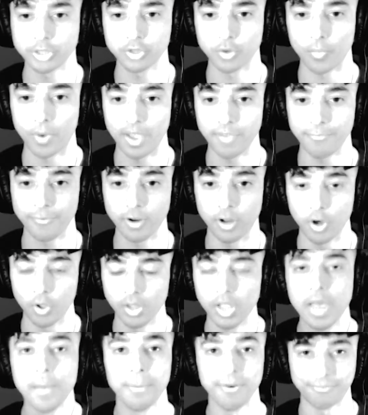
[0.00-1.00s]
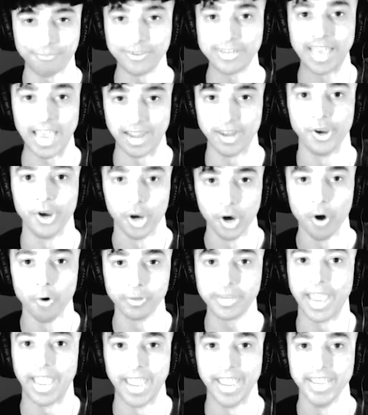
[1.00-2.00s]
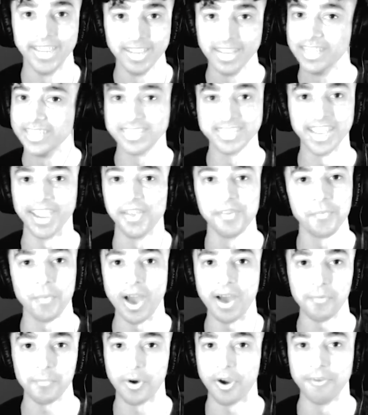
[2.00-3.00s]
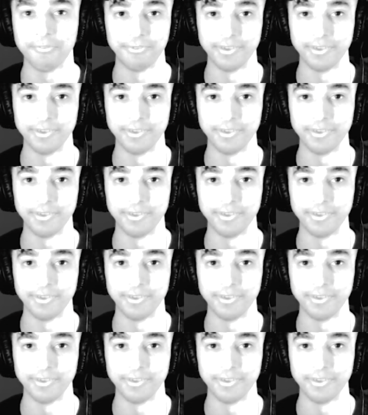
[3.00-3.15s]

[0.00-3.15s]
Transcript: your wife and all, but forget her, okay? She ain't well worth